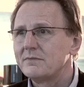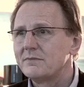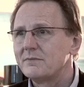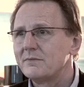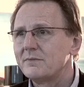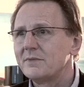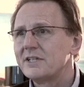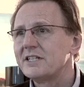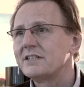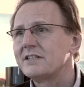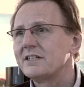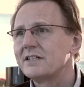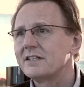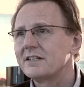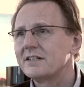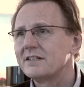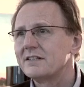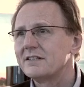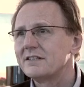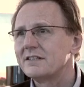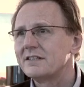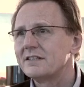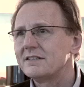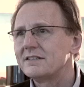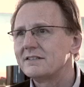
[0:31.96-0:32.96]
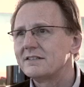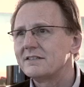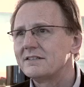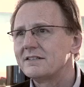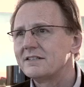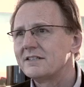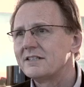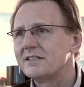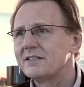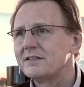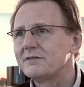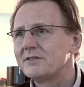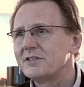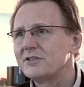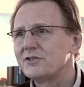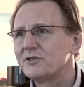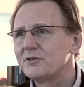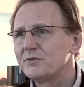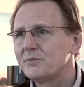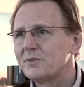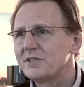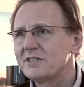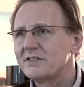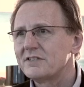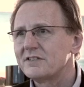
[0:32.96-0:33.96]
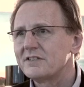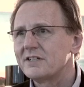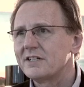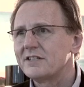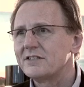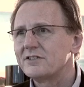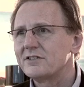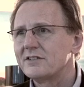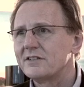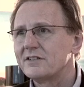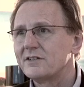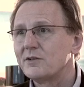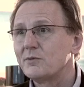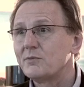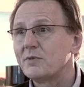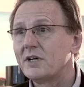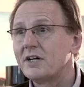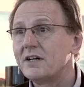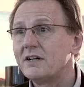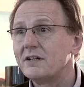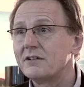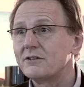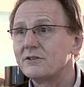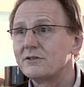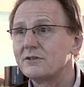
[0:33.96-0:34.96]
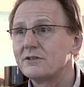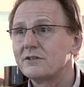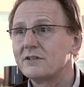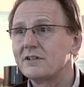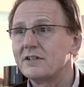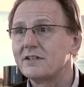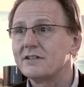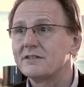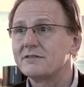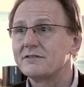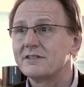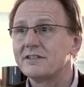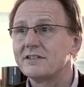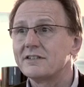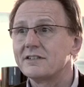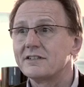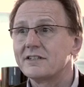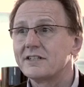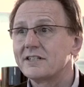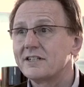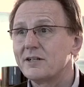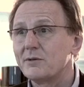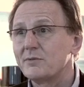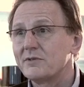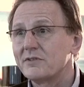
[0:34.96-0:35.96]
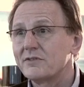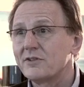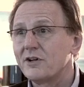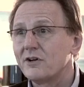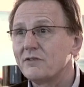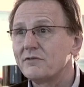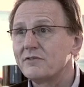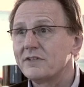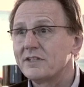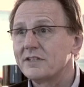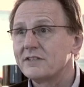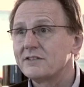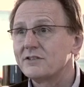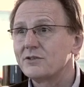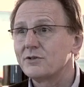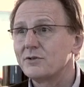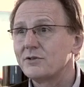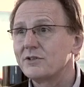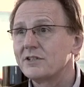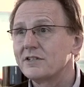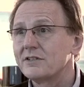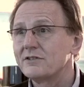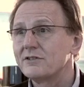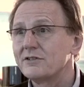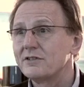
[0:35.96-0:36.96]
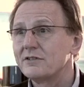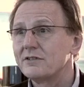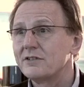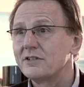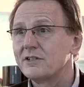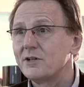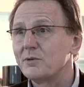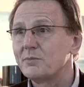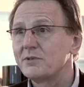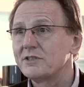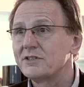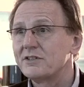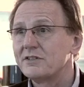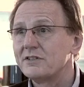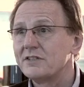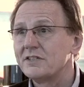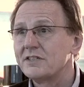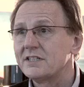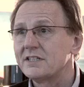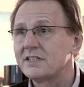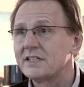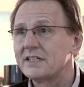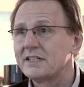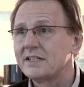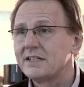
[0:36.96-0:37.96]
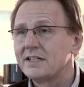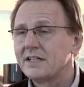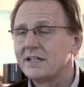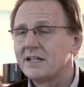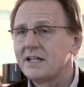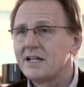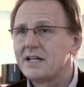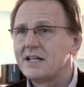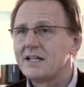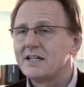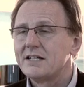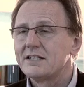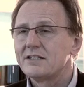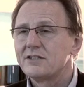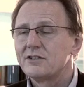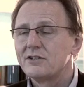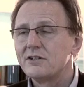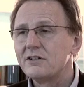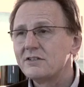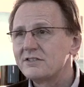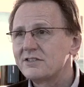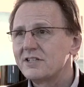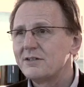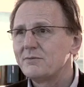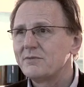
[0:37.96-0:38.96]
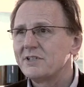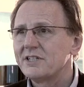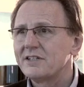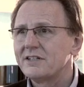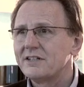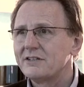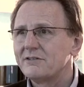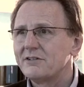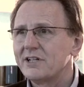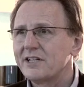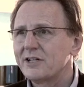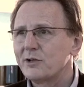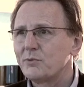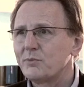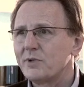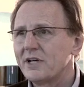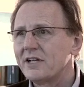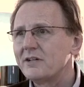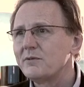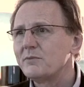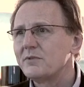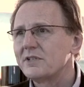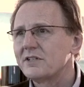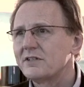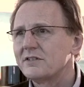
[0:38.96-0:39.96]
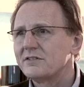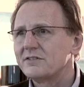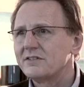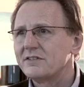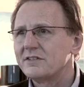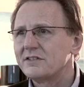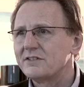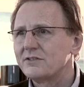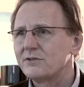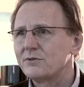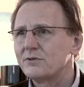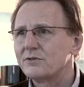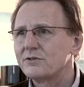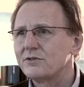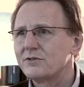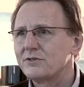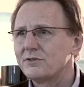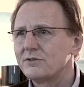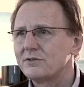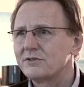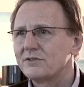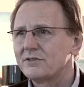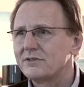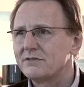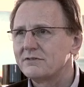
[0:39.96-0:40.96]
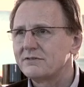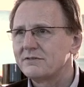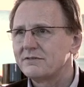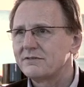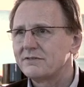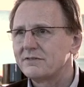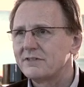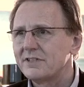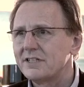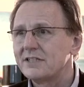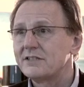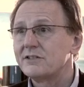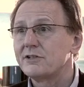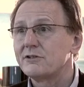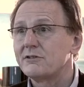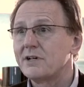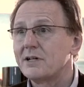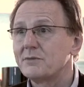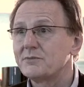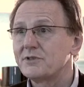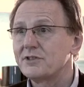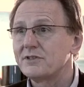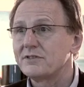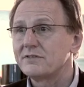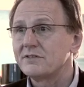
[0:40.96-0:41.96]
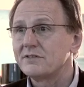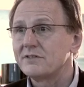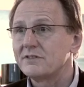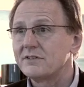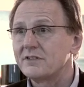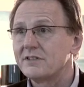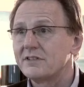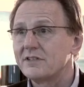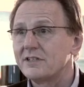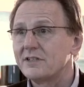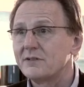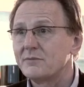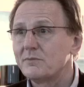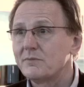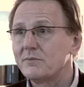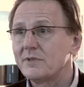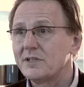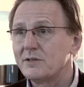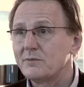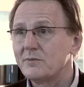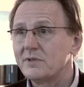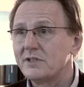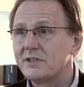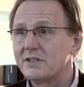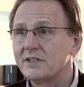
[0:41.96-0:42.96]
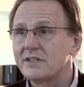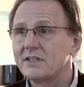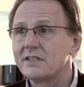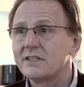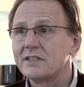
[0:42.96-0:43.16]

meeting an individual business angel in a bar or over a cup of coffee and talking through the opportunity. It's not something I'd recommend because there's all sorts of interruptions that there may be